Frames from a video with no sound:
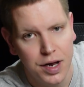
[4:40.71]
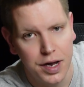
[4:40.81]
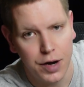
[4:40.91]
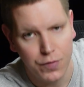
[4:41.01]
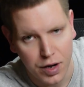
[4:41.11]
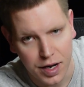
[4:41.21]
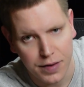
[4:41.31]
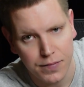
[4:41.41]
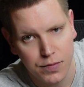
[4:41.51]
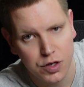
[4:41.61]
that run
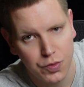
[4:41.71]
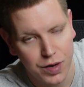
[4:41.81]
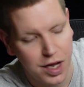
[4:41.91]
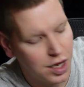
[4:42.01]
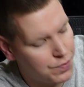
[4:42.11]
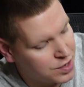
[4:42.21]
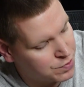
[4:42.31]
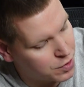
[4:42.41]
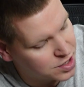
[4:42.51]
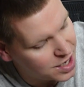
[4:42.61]
at 20 gigabits
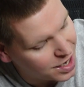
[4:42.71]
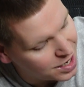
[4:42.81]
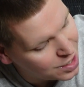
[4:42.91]
per second,